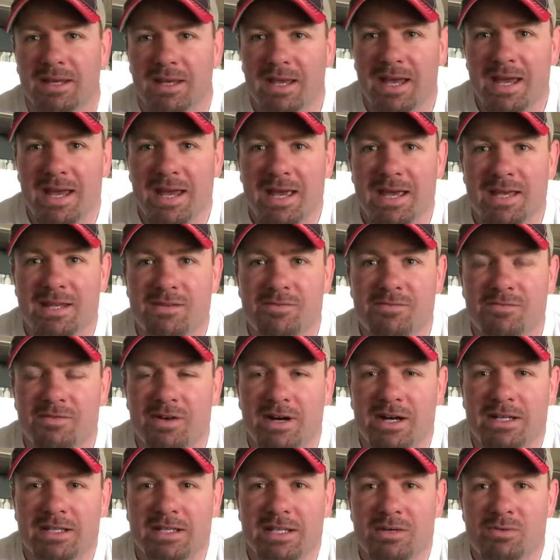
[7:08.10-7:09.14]
And
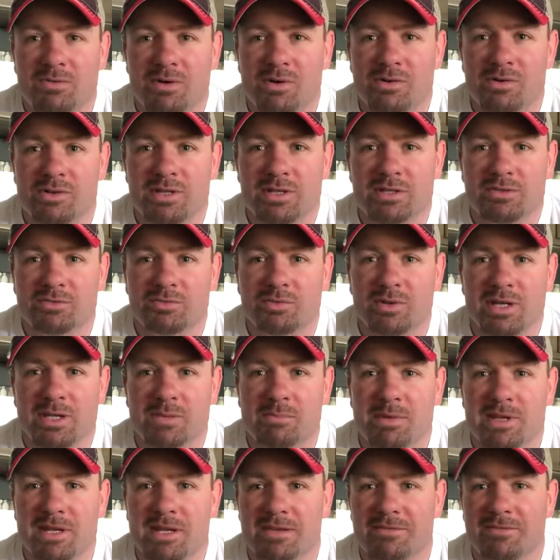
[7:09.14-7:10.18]
finally, what would this week
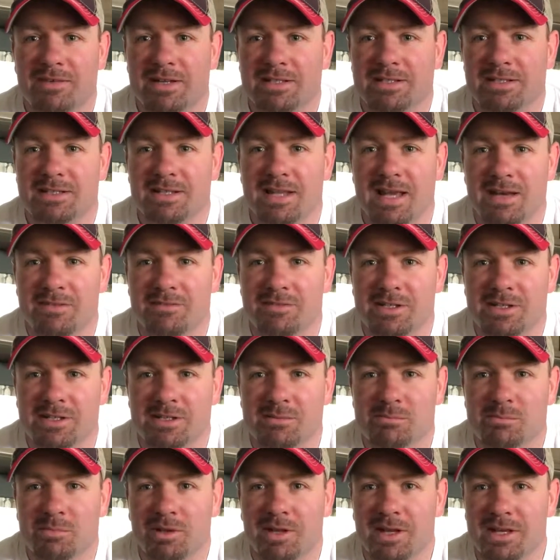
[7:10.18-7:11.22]
be if I didn't have any
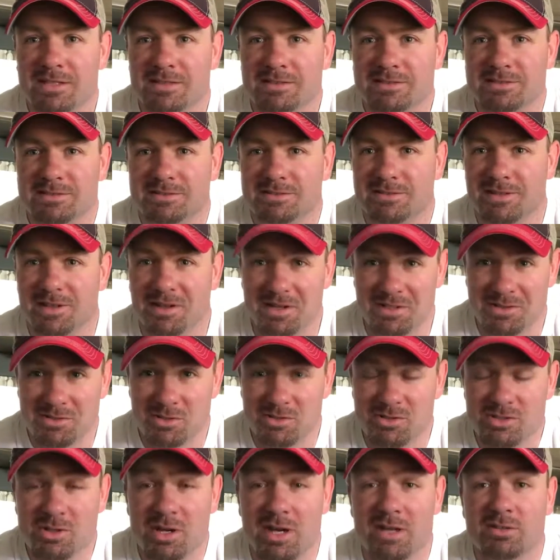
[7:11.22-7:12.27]
complaints? Now, I
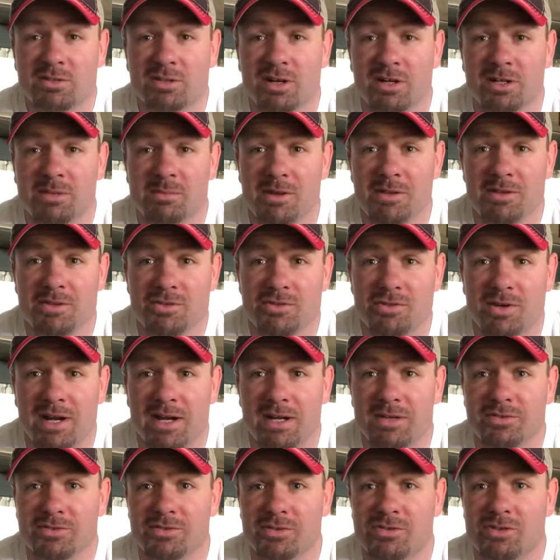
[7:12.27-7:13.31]
told you I'd talk about the
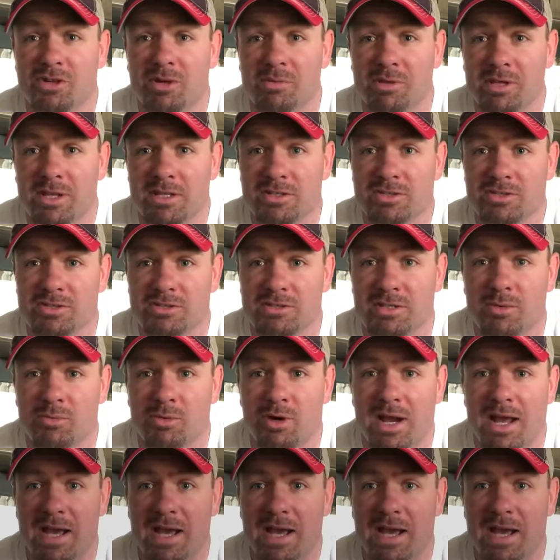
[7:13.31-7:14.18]
trials and the tribulations that we're